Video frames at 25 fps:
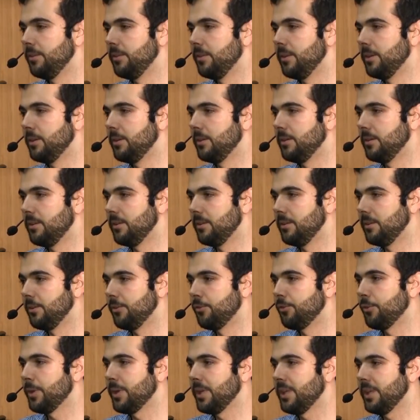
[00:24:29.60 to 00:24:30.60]
the
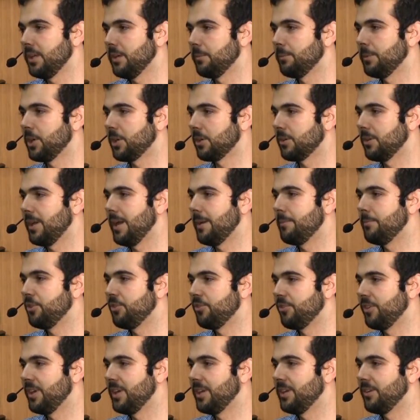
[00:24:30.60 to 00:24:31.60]
tricky thing about climate
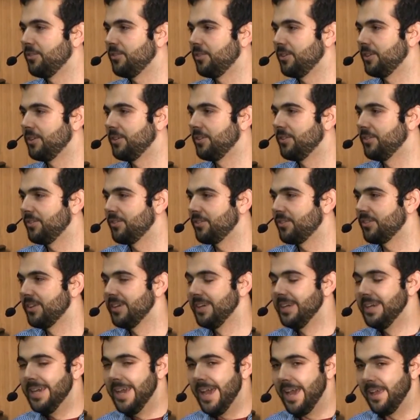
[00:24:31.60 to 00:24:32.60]
change is,
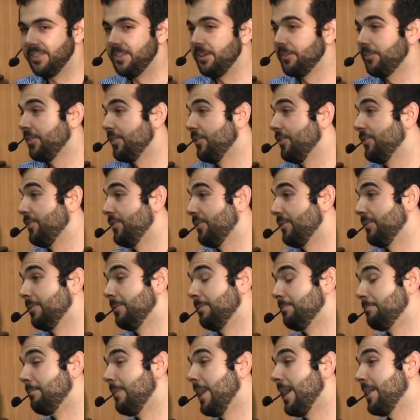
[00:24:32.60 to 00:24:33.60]
and this is
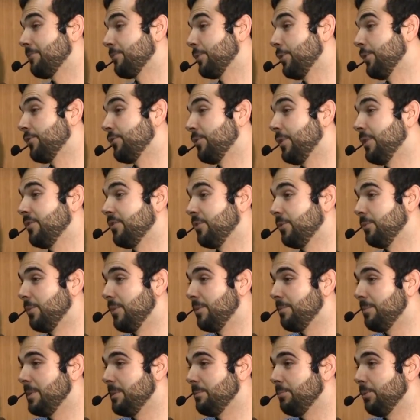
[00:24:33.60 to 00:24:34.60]
my frustration
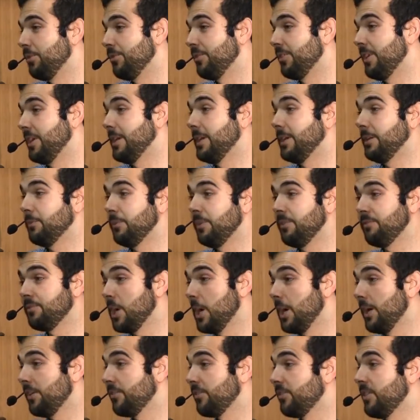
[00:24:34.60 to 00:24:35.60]
with people saying we've
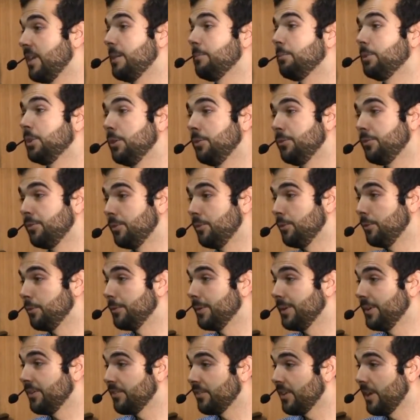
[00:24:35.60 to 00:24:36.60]
got to stay below 2
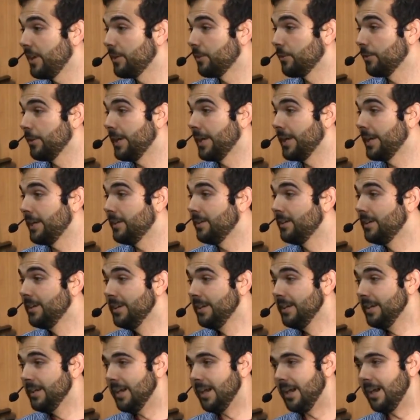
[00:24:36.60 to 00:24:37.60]
degrees centigrade
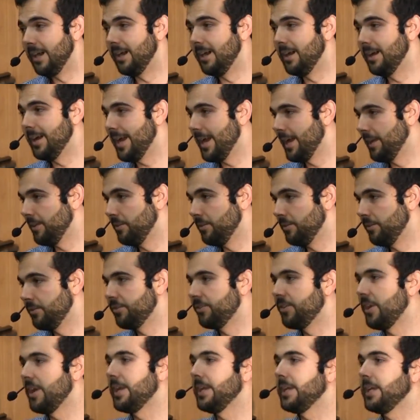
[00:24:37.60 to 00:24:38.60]
and
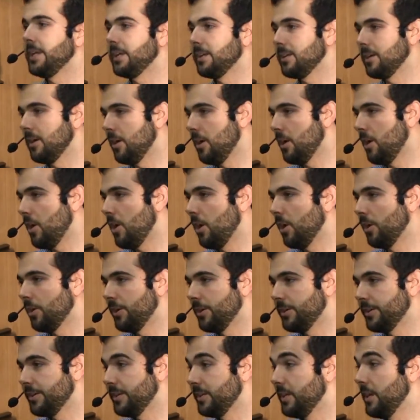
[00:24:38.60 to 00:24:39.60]
setting a
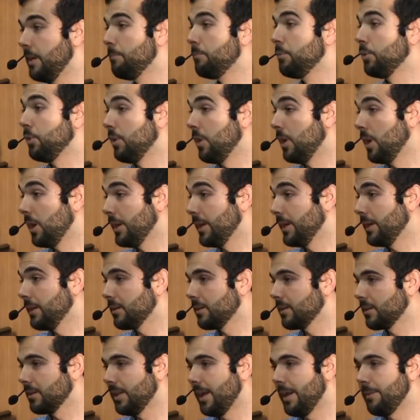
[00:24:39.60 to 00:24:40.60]
hard number on it.
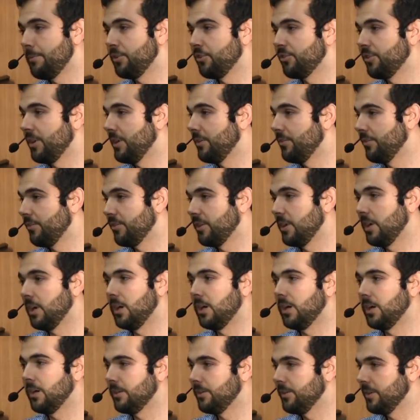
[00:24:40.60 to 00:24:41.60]
Climate change is not
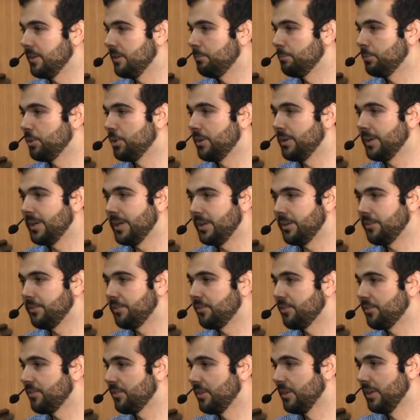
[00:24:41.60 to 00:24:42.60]
a hard number,
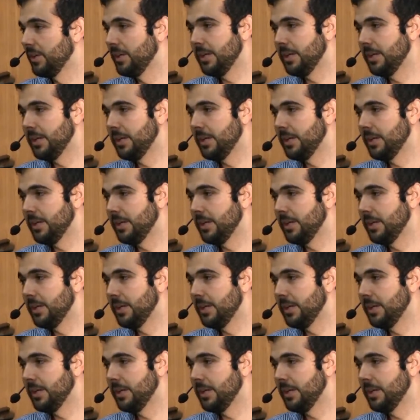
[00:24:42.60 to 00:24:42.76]
it's